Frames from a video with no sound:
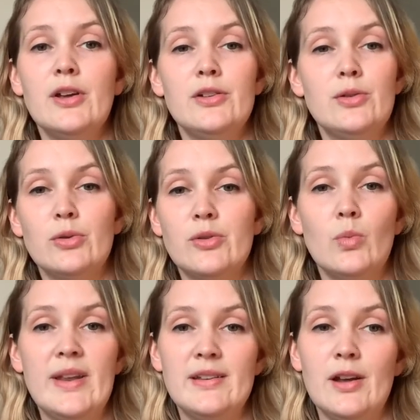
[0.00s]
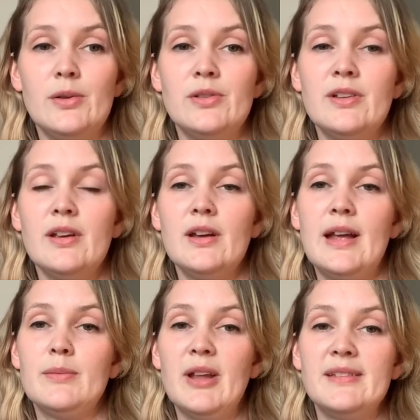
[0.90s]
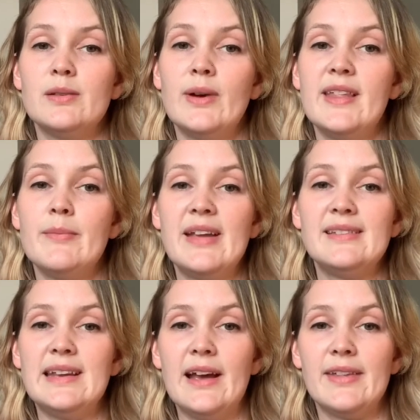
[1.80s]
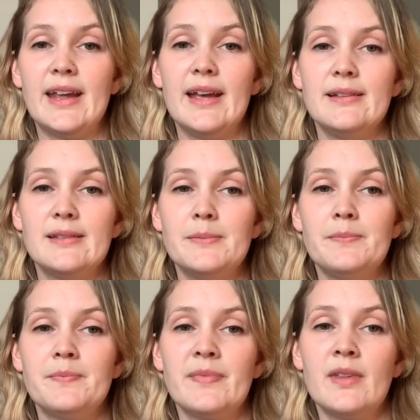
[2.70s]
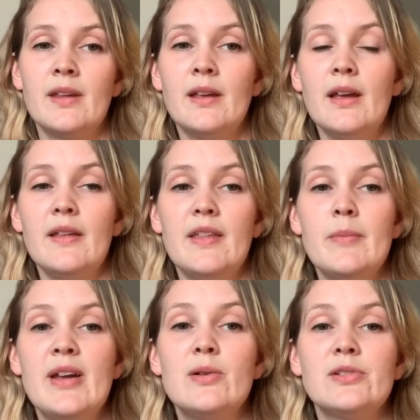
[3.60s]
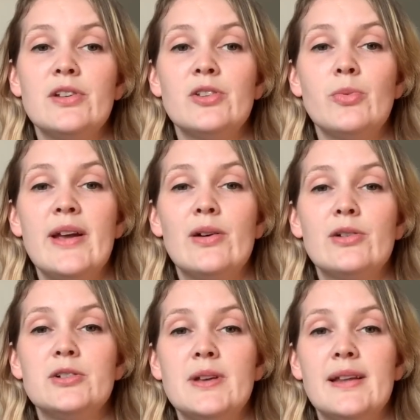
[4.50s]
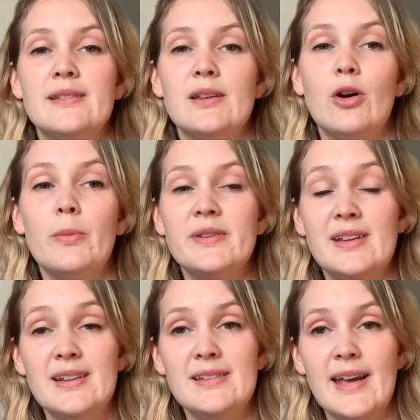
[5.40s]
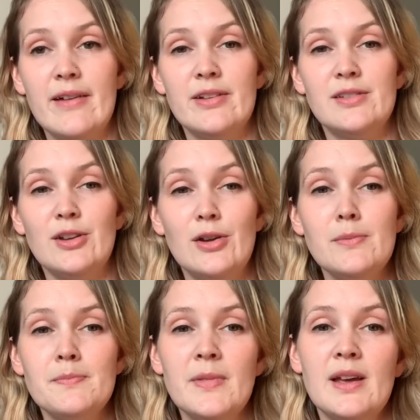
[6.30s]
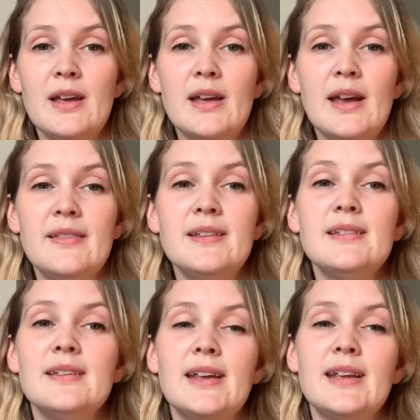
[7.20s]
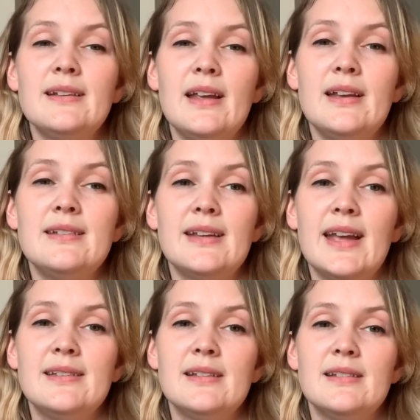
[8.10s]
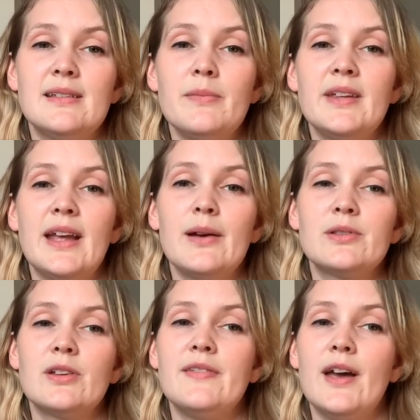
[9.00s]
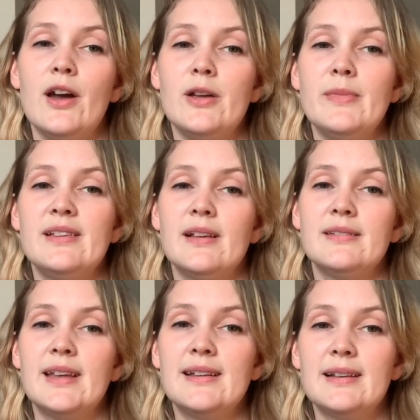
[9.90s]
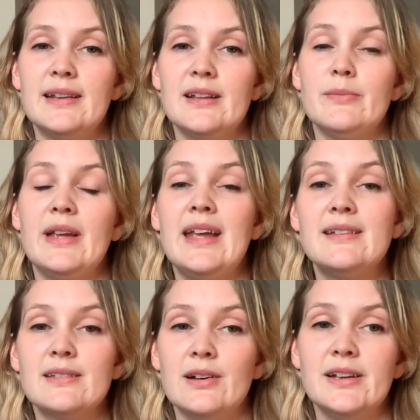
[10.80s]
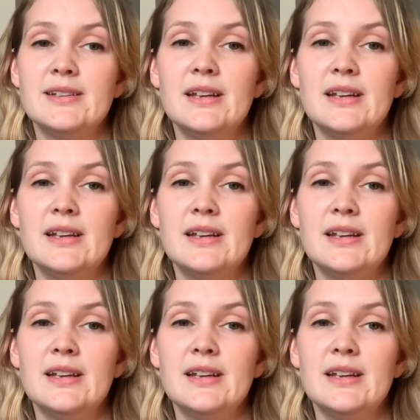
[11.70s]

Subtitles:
doors and windows, and places where they may see other cats. They may also spray on objects opposite these areas too, and this is an indicator that something outside their home is unsettling them inside.